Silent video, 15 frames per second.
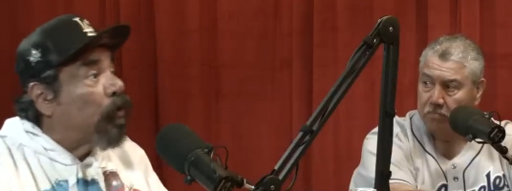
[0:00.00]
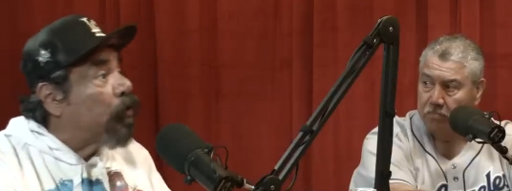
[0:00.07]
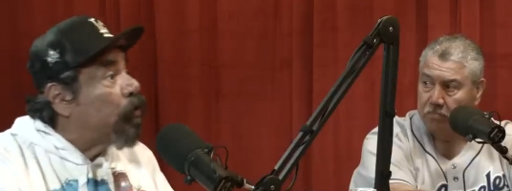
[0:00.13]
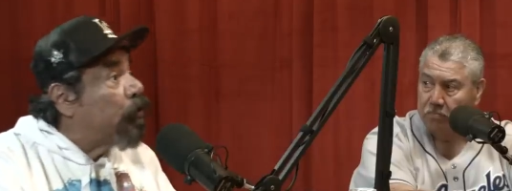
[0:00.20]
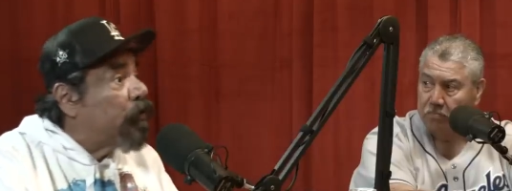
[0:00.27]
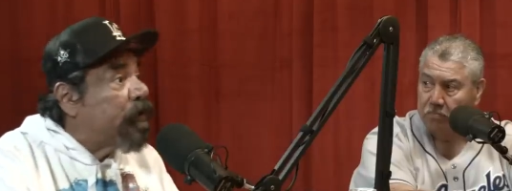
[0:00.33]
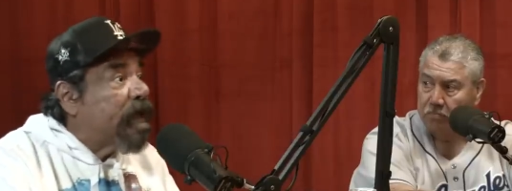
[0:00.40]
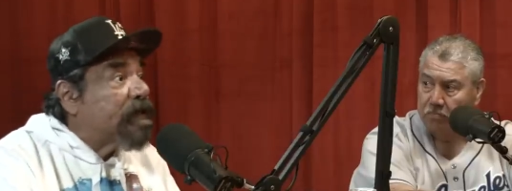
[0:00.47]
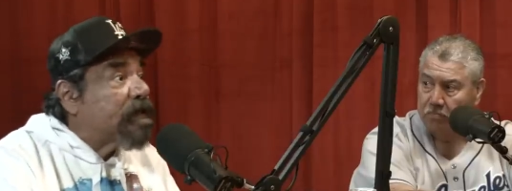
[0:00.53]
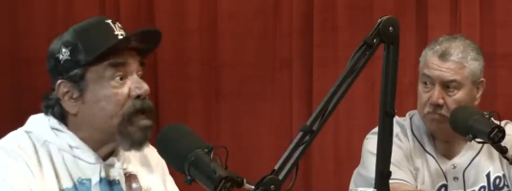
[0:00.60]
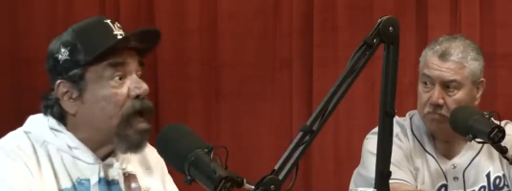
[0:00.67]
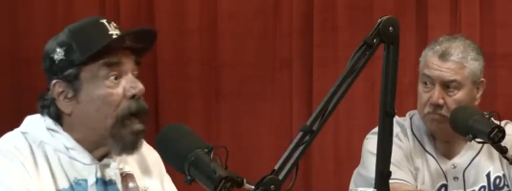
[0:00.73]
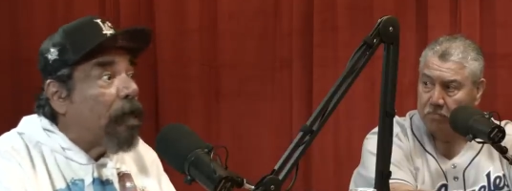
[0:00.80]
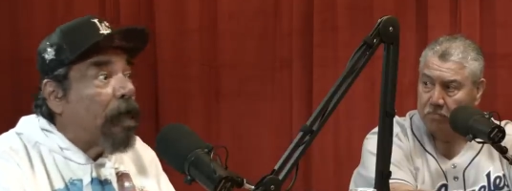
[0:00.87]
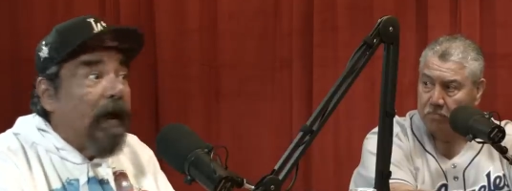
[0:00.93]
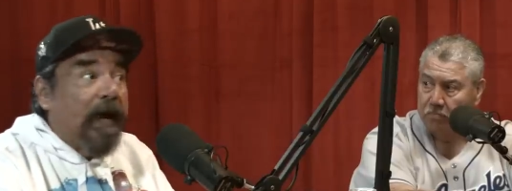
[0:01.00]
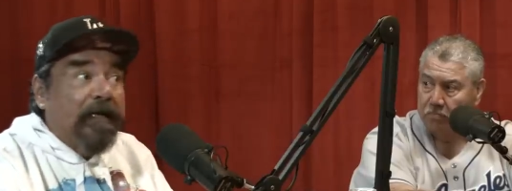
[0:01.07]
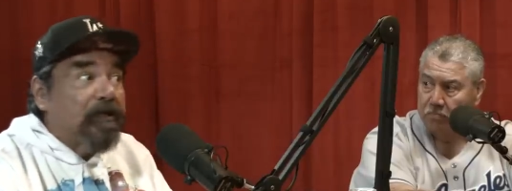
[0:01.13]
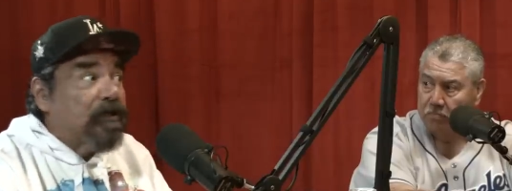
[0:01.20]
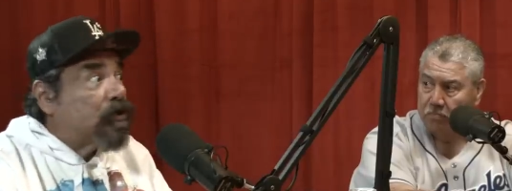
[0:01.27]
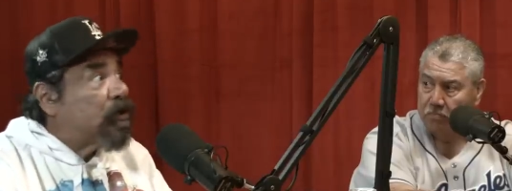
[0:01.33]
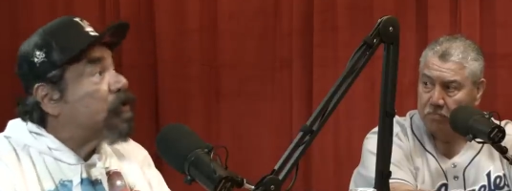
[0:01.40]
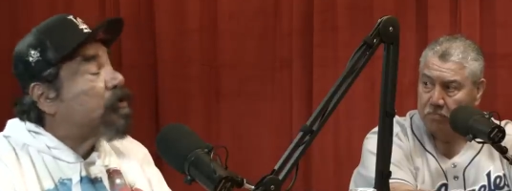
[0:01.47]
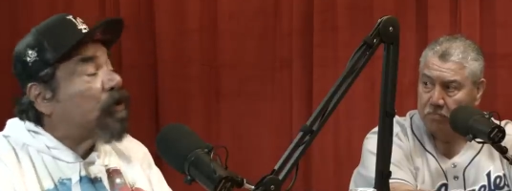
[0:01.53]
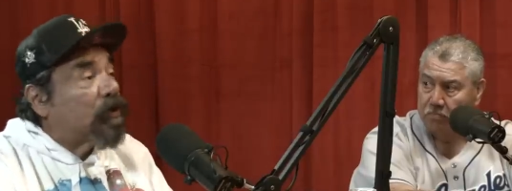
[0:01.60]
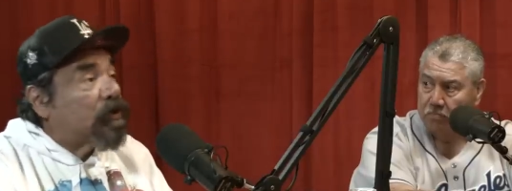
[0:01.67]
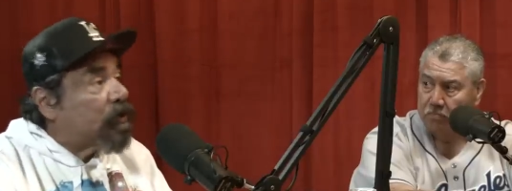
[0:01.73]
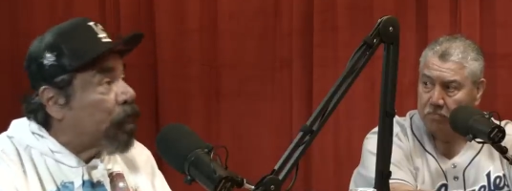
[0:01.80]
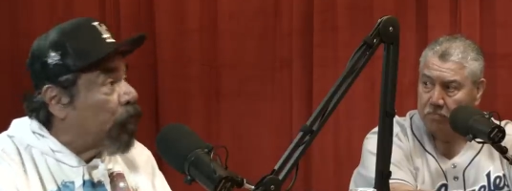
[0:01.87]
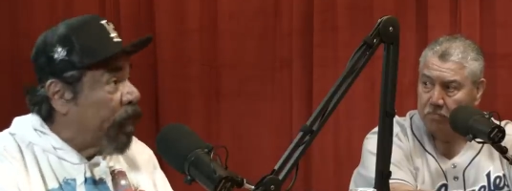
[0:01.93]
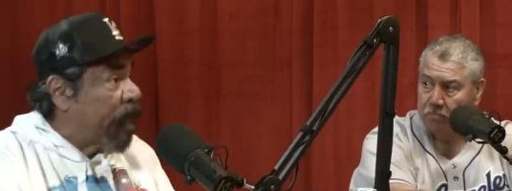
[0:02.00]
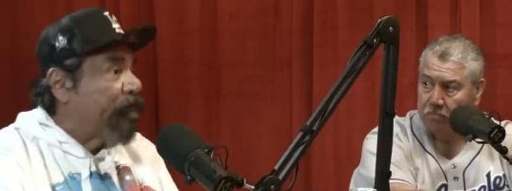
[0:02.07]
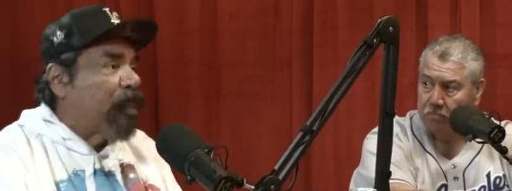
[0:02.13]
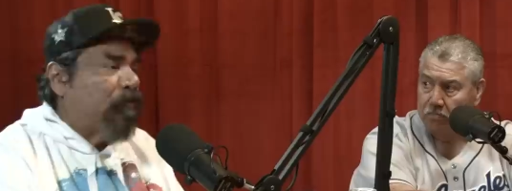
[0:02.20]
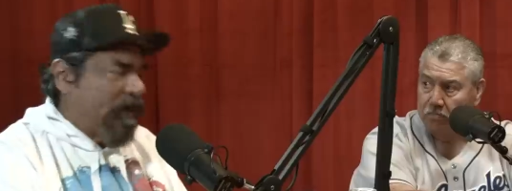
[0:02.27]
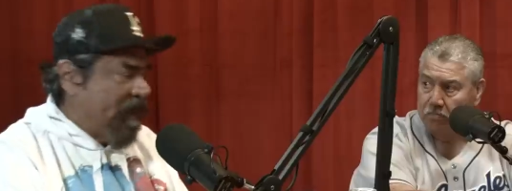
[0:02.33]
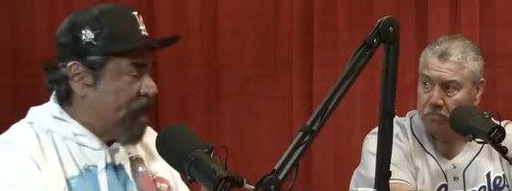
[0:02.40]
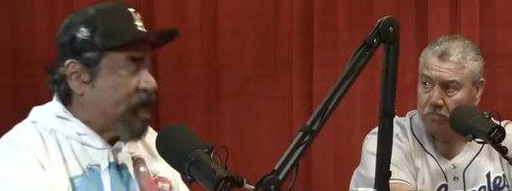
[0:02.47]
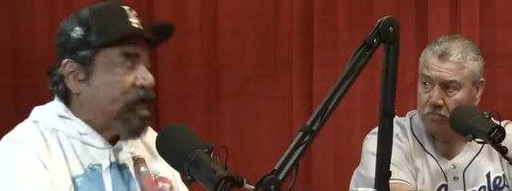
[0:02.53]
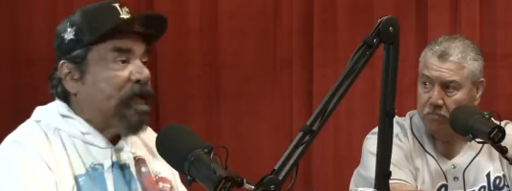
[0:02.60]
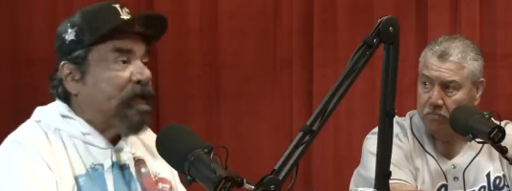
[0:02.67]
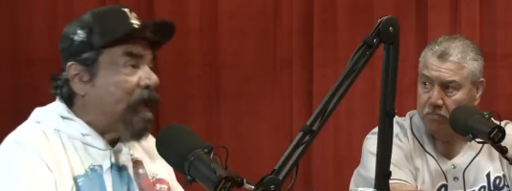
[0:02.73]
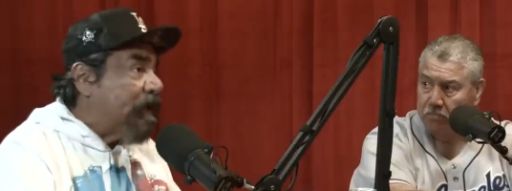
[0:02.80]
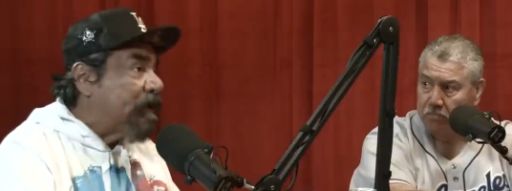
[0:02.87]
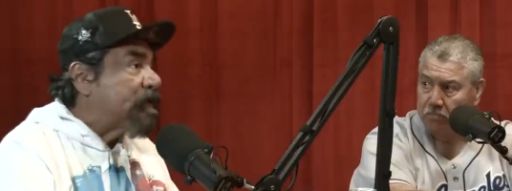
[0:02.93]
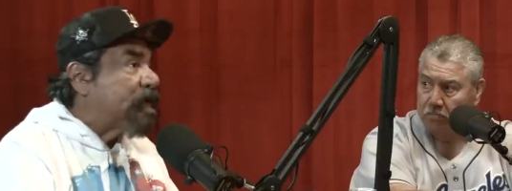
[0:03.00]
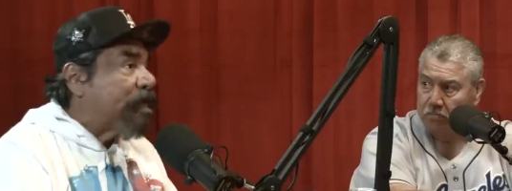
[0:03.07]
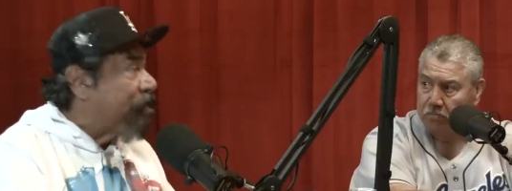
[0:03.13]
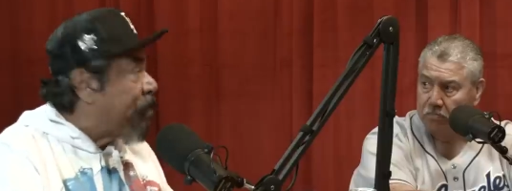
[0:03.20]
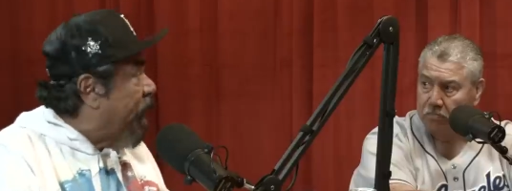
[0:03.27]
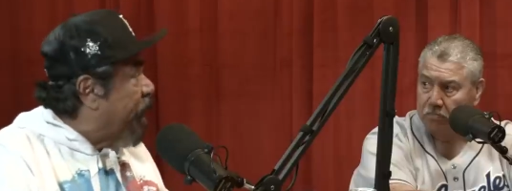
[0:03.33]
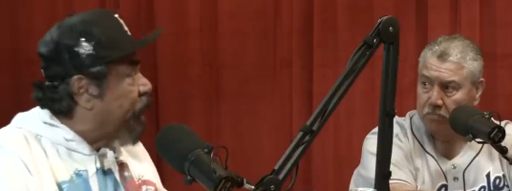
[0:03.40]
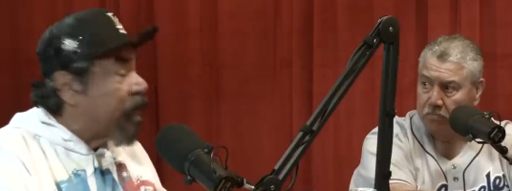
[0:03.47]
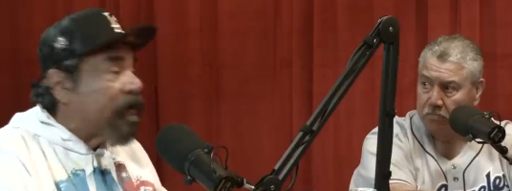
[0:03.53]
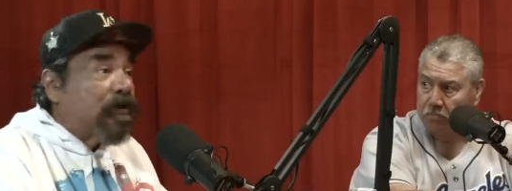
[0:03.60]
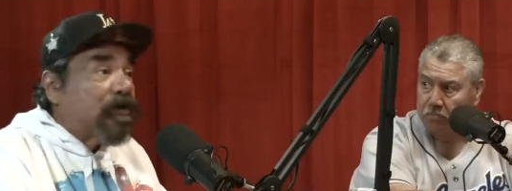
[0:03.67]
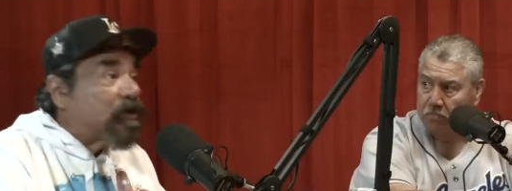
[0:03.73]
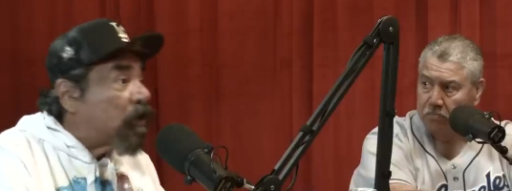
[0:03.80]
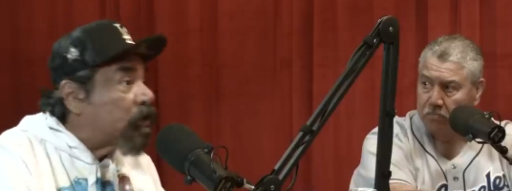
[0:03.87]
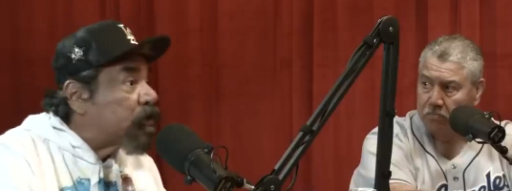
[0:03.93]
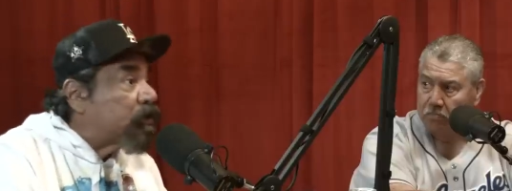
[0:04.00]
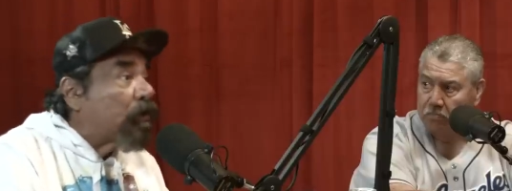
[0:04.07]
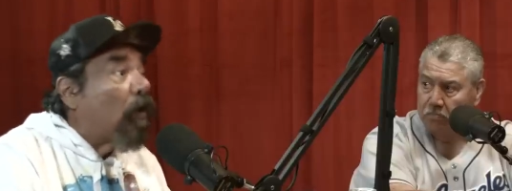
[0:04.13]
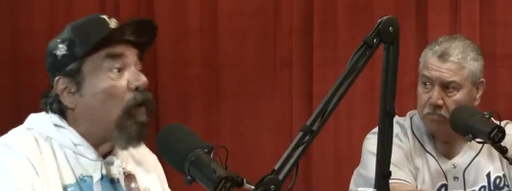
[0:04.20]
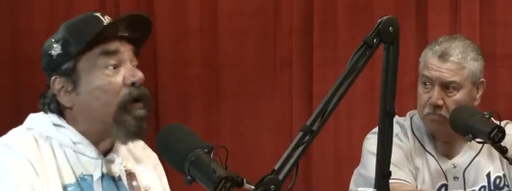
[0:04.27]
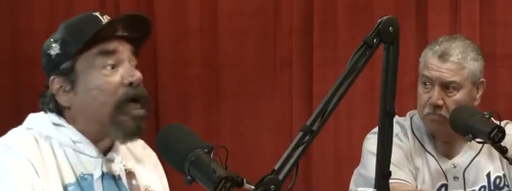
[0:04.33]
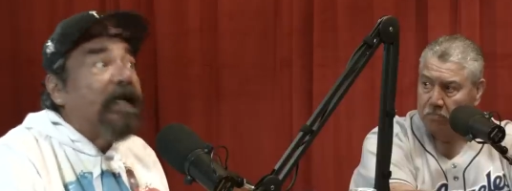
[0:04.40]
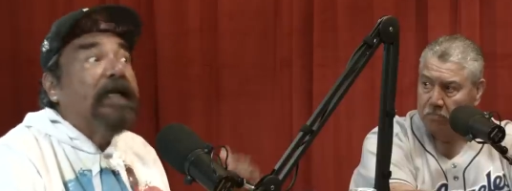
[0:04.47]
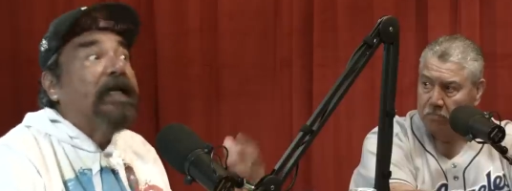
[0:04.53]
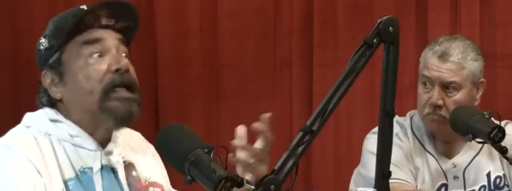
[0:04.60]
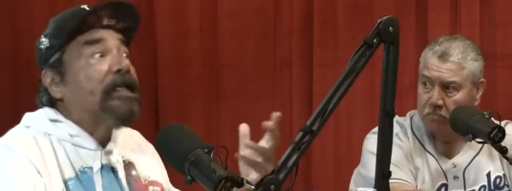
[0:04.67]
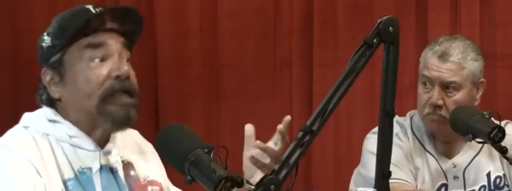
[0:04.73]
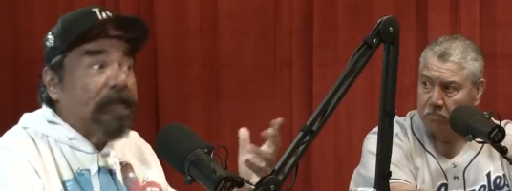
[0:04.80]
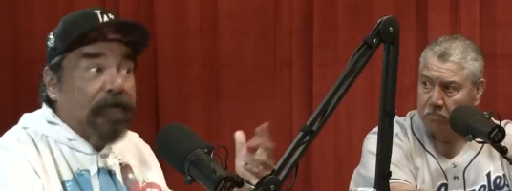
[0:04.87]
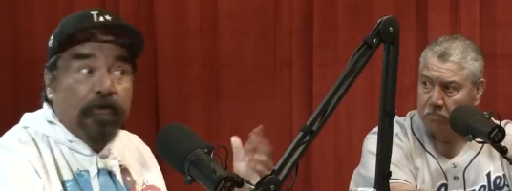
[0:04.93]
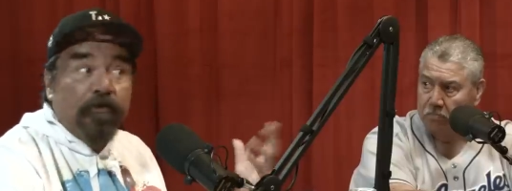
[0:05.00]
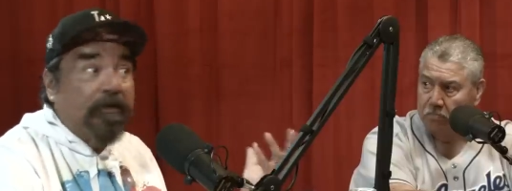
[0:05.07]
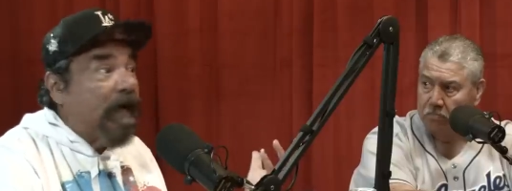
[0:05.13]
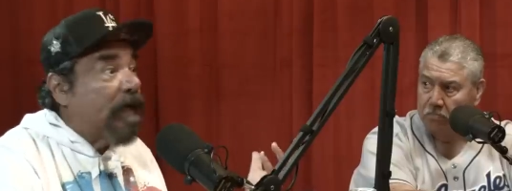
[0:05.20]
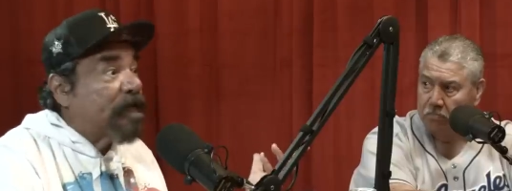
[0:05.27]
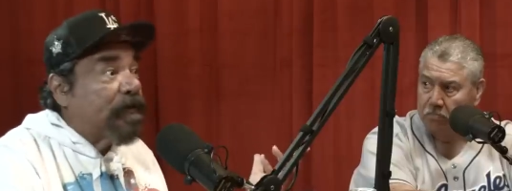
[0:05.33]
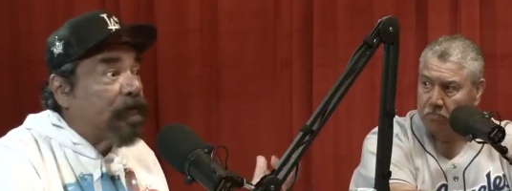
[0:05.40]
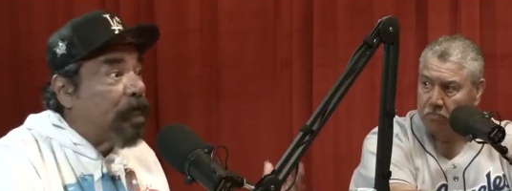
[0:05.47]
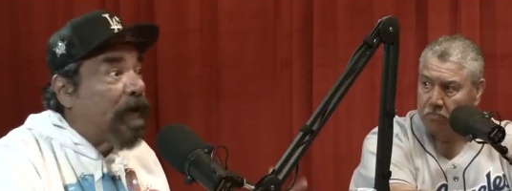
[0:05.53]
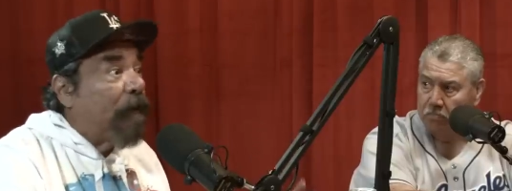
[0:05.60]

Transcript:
Speaker 1: The dude gets up and he just starts to whatever instinct that is in a fighter, and he just starts throwing and he hits the dude and knocks the dude.